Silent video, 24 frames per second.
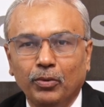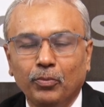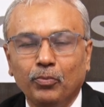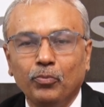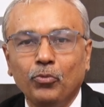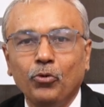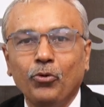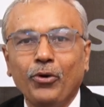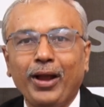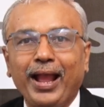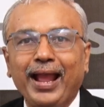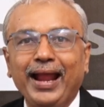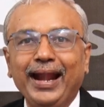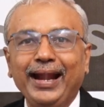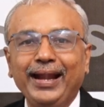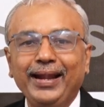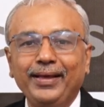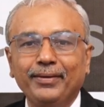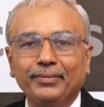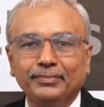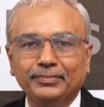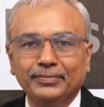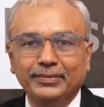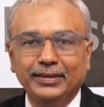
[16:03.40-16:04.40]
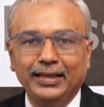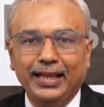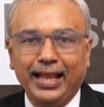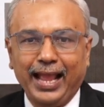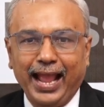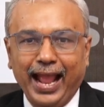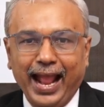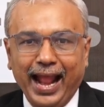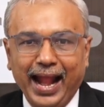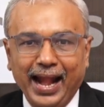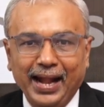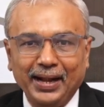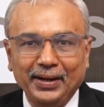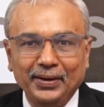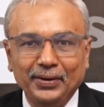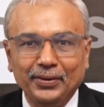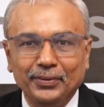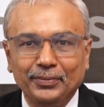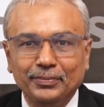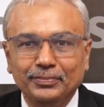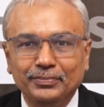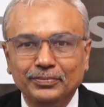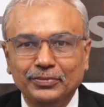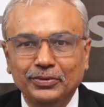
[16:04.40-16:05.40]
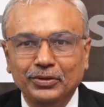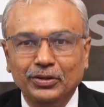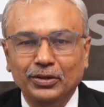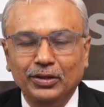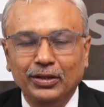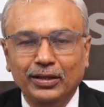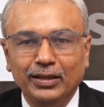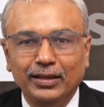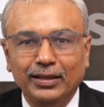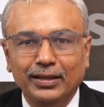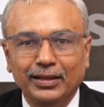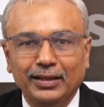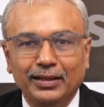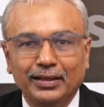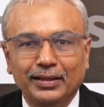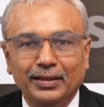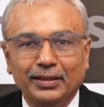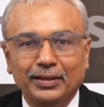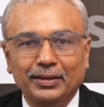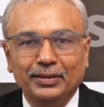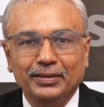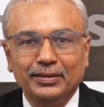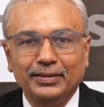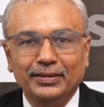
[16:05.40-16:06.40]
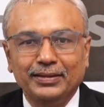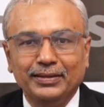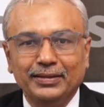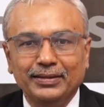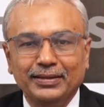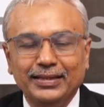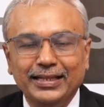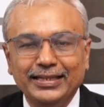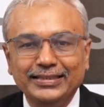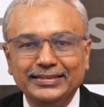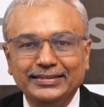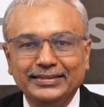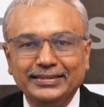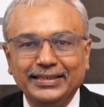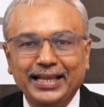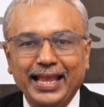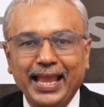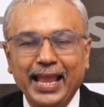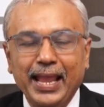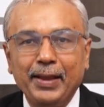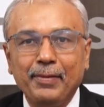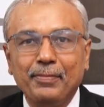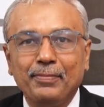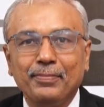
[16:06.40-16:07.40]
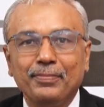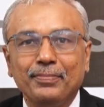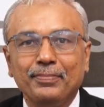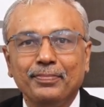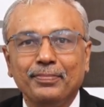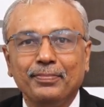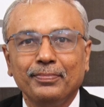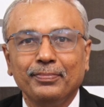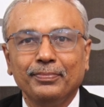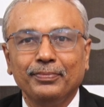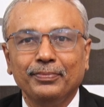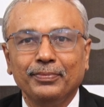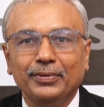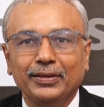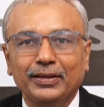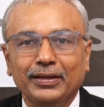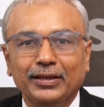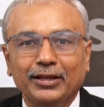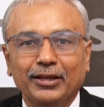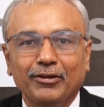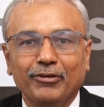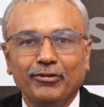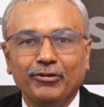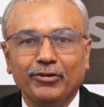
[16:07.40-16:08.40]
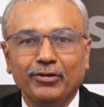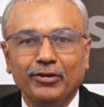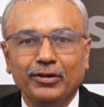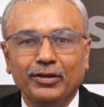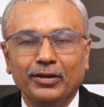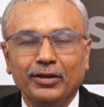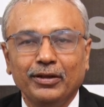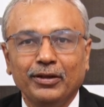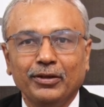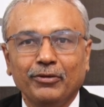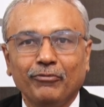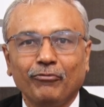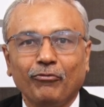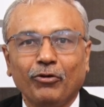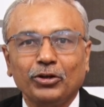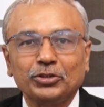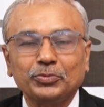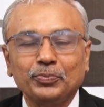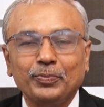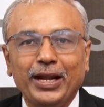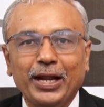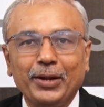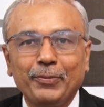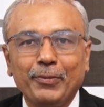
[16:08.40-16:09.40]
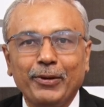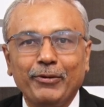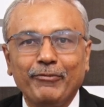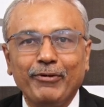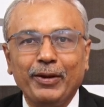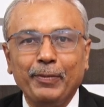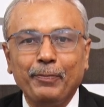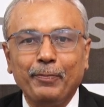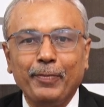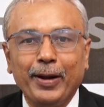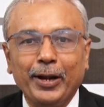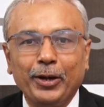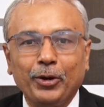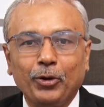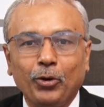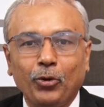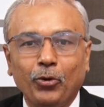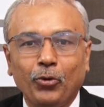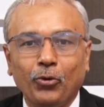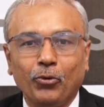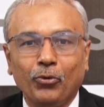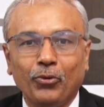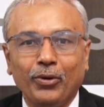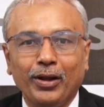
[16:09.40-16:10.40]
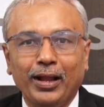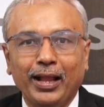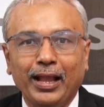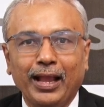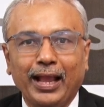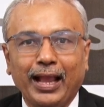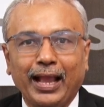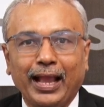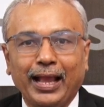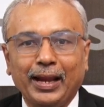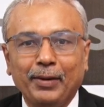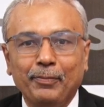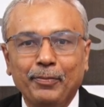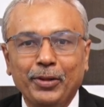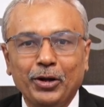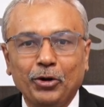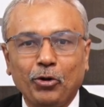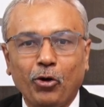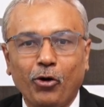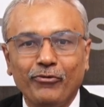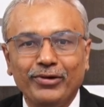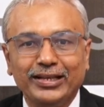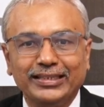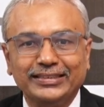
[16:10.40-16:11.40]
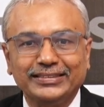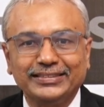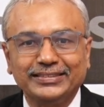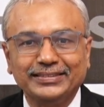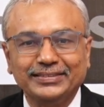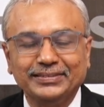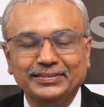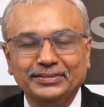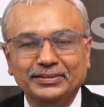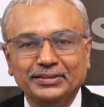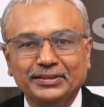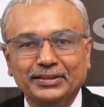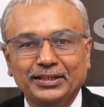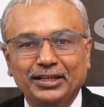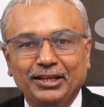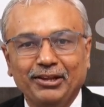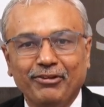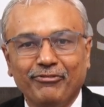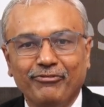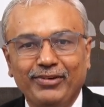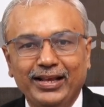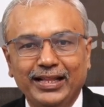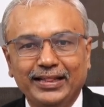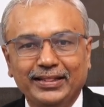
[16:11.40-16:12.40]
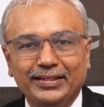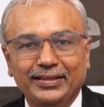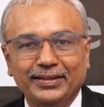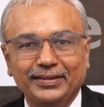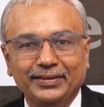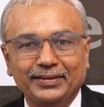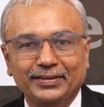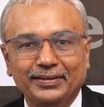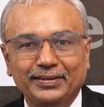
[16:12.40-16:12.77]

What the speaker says: move ahead, and this game was played between Petrov and Mirkovich with